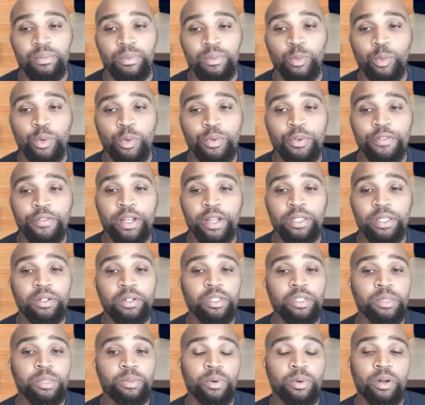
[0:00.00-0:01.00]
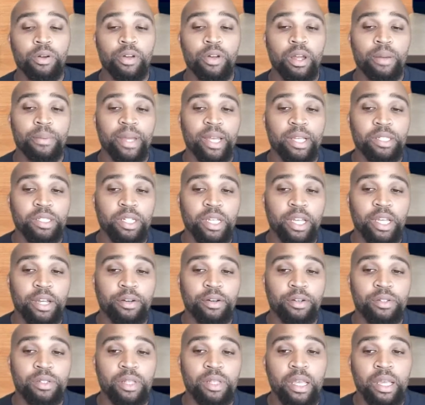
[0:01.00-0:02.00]
When reflecting on this program,
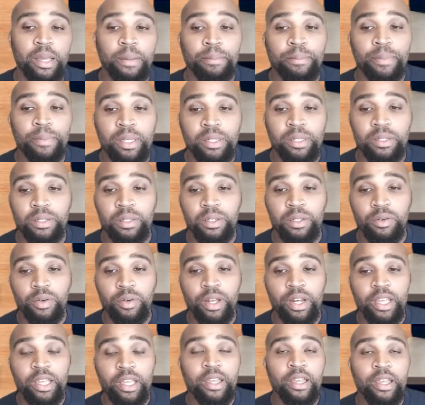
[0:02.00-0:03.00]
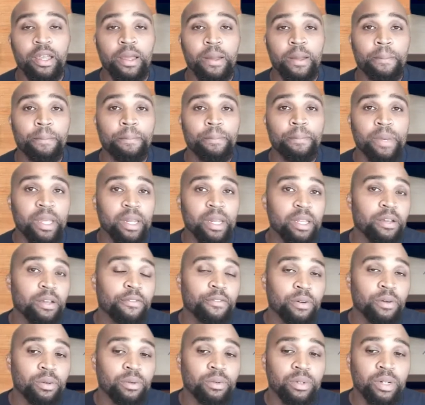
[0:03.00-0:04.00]
educators mentioned creating
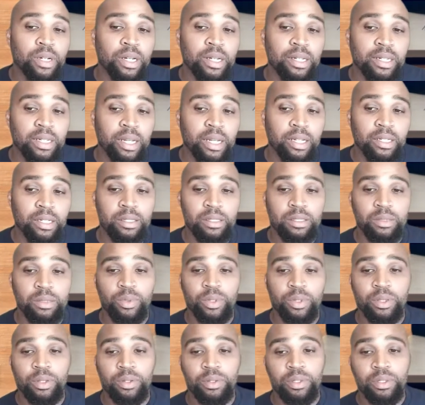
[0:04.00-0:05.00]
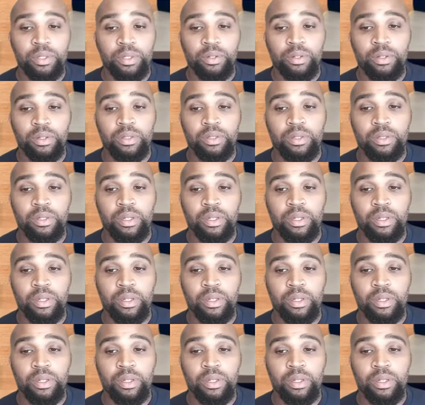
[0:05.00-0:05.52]
meaningful connections with their students.